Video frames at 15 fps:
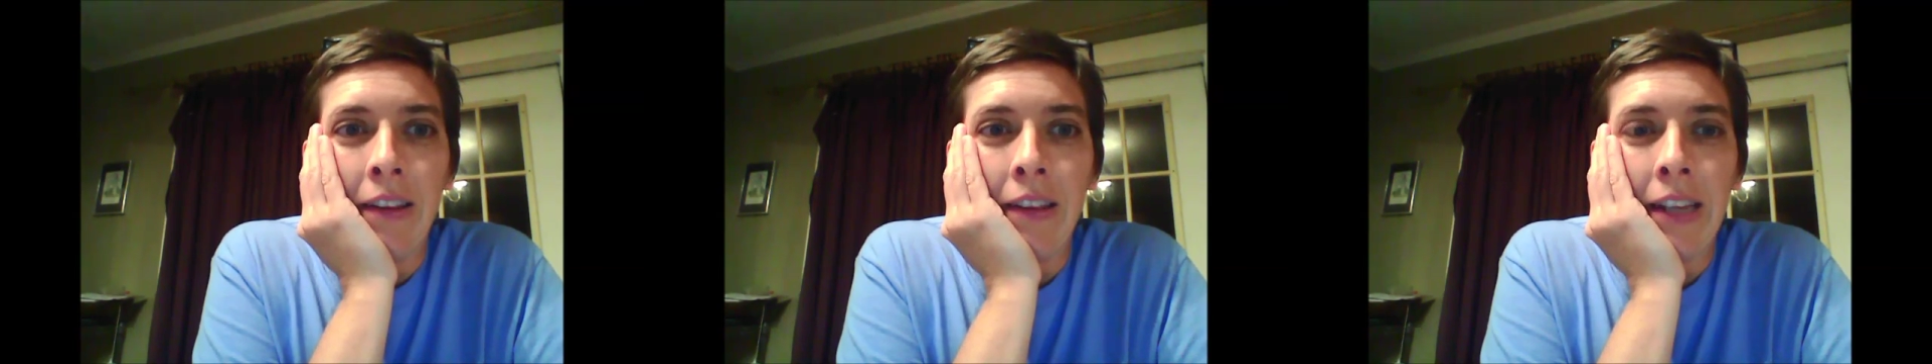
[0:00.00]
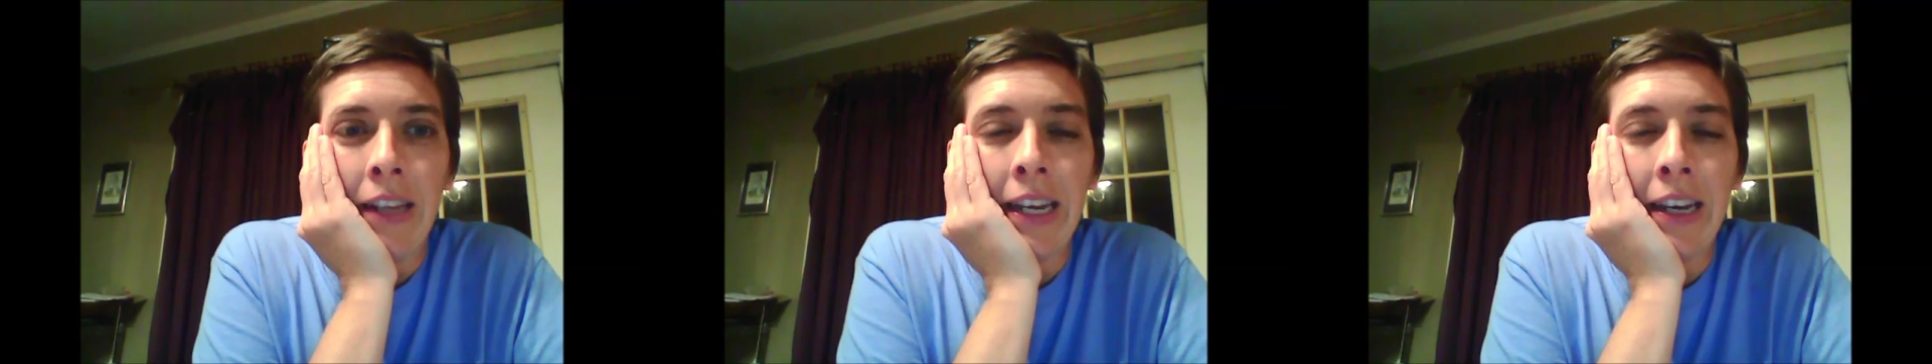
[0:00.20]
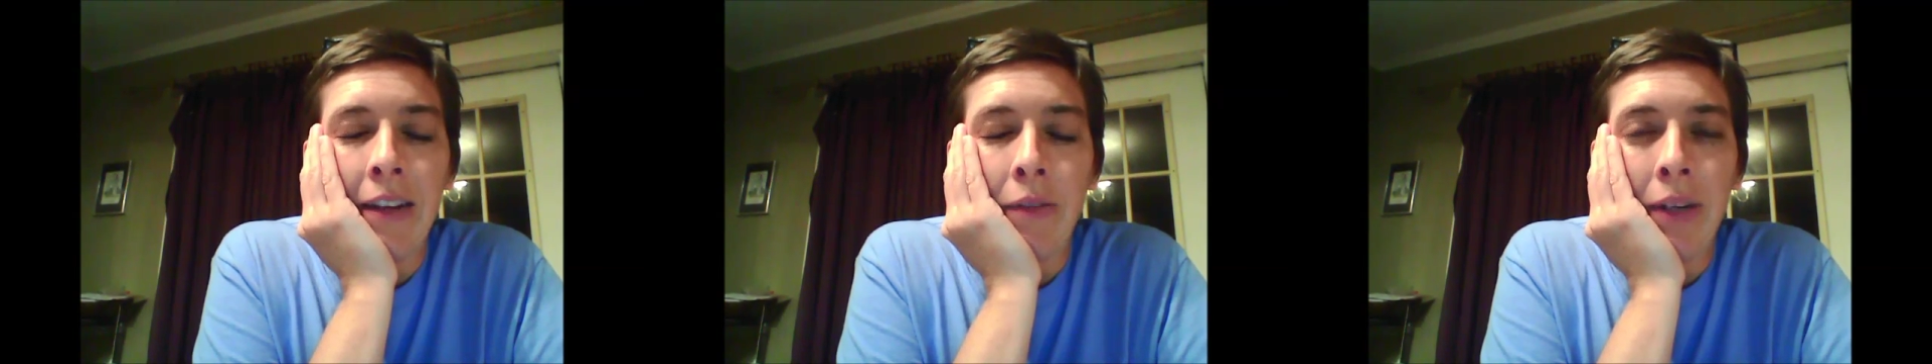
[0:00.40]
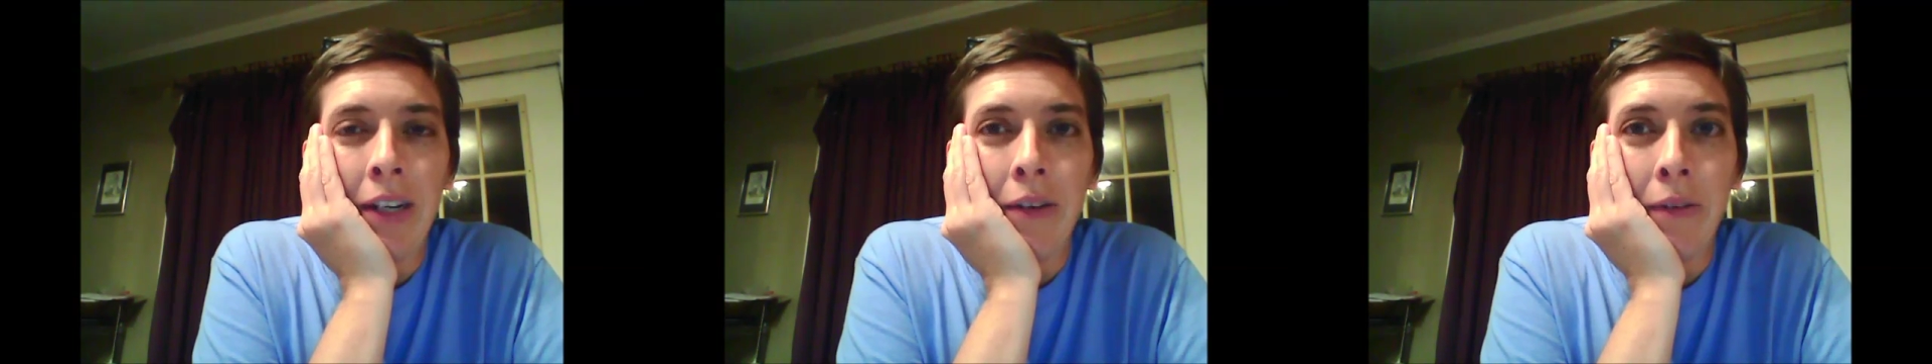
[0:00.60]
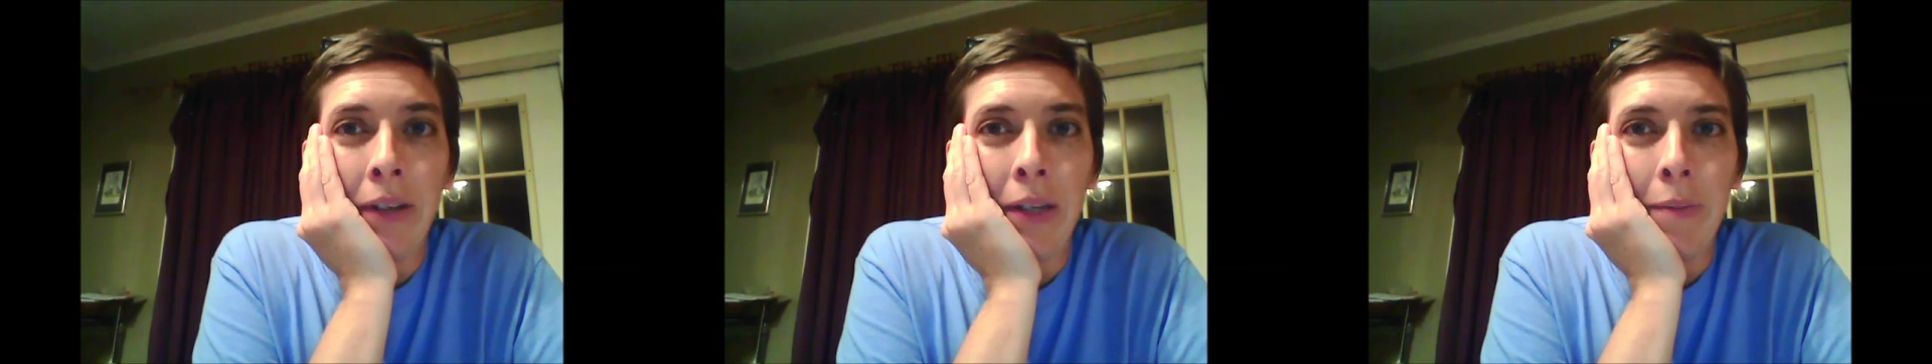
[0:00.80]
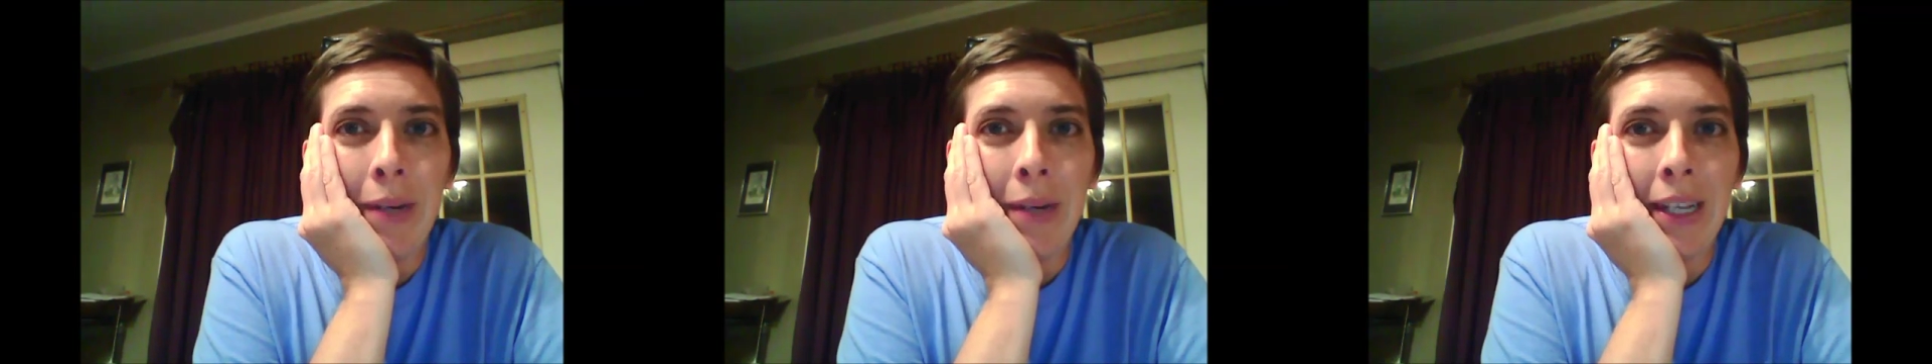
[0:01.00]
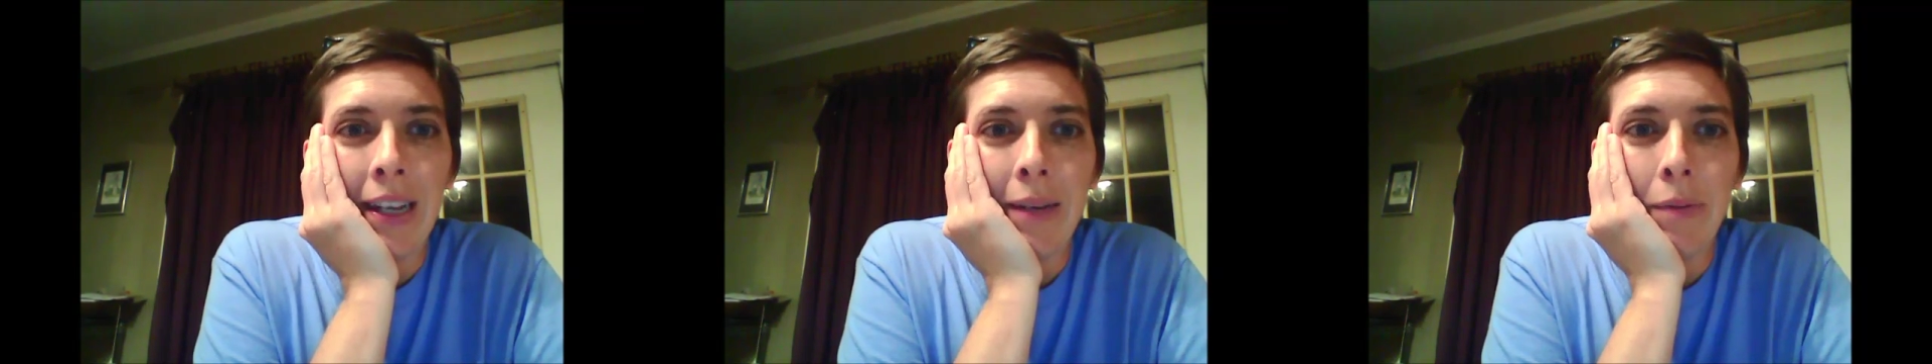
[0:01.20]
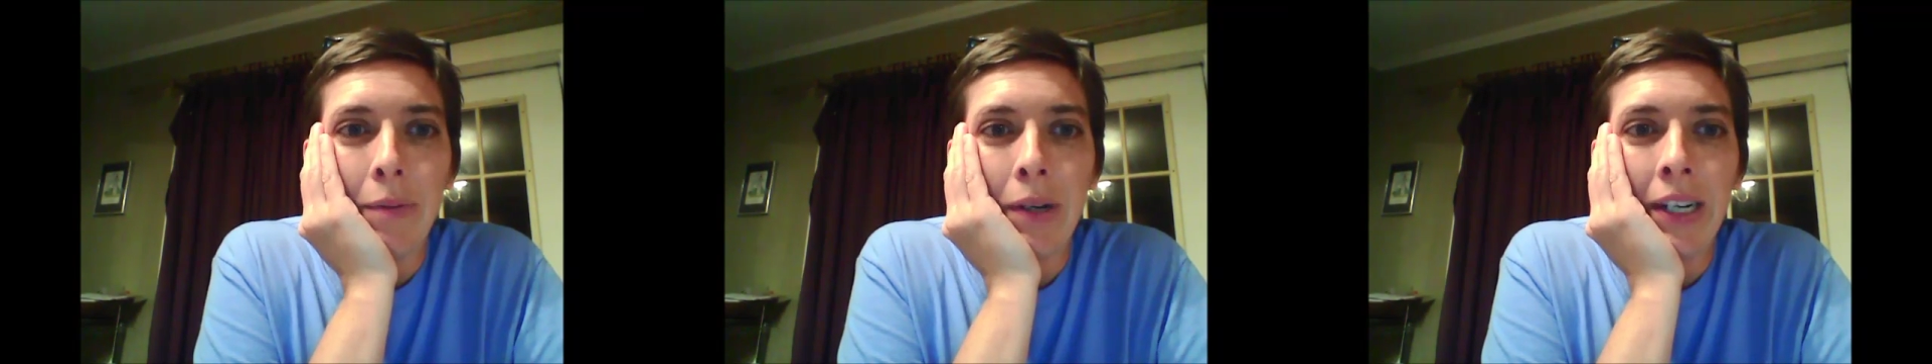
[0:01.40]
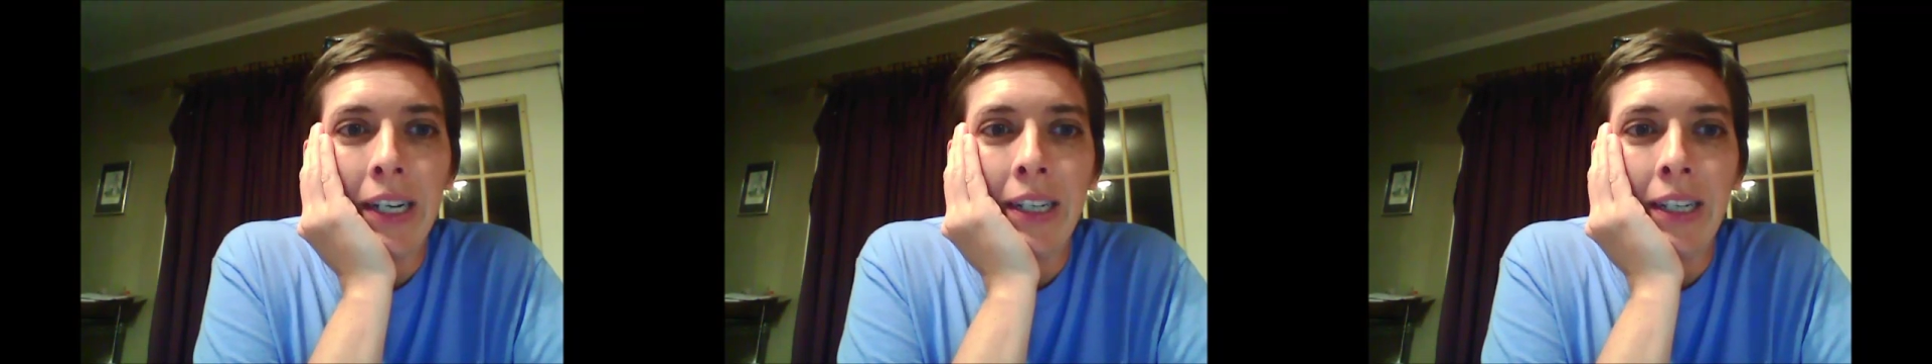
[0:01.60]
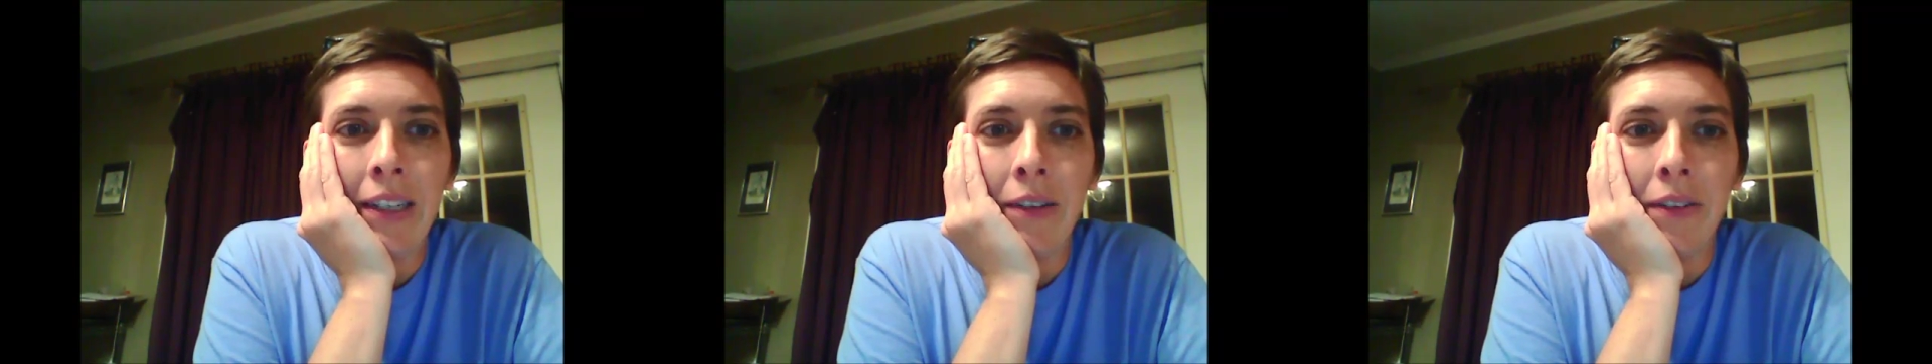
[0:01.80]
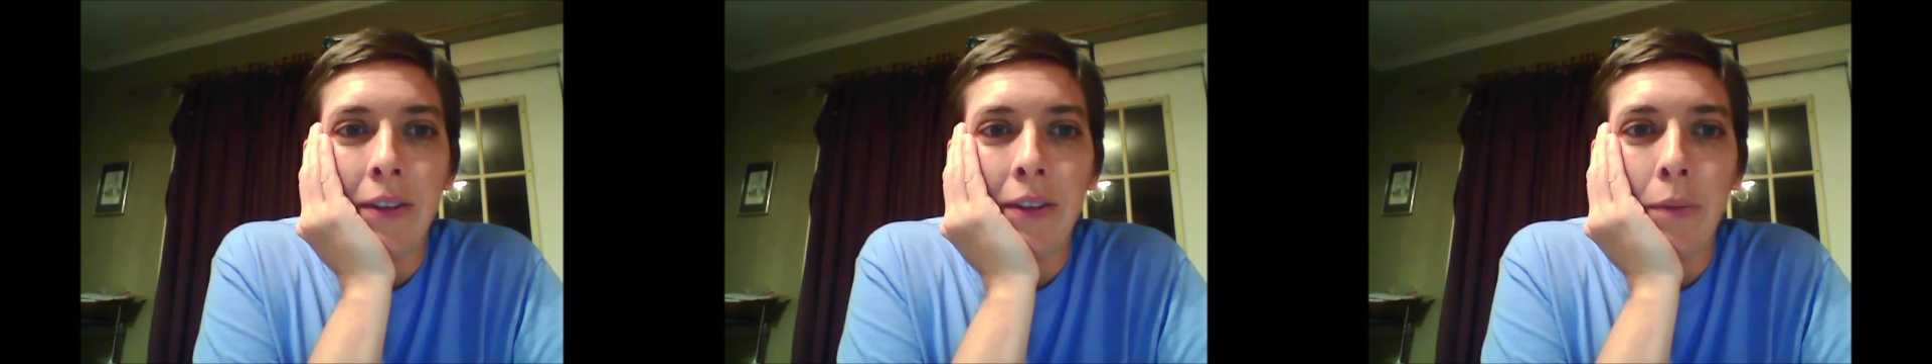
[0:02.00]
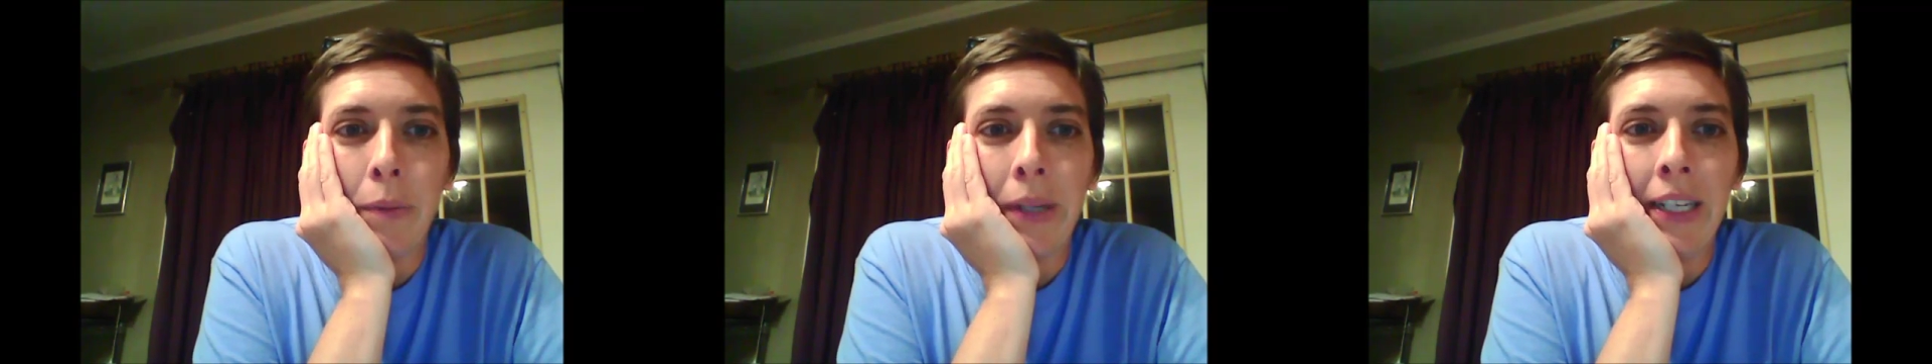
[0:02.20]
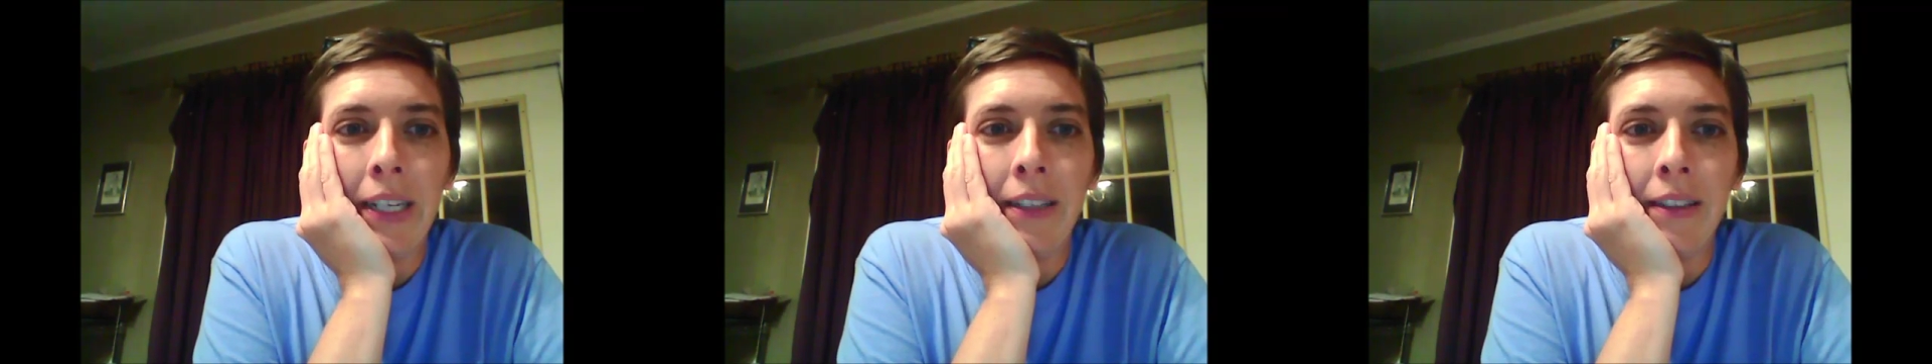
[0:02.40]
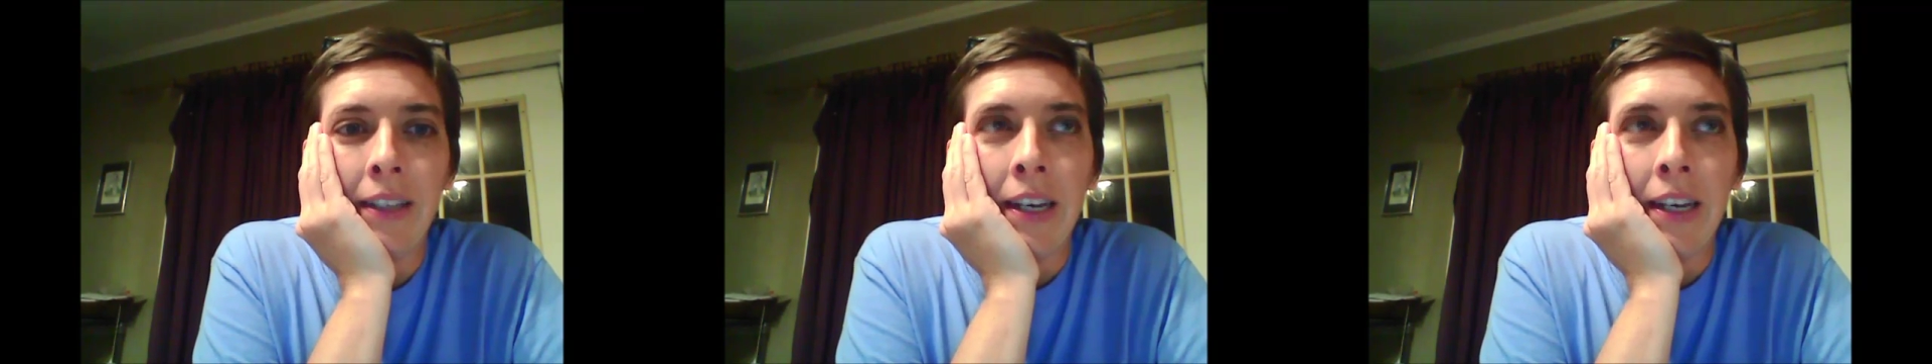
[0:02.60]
they had we had a really big library, and there was this place.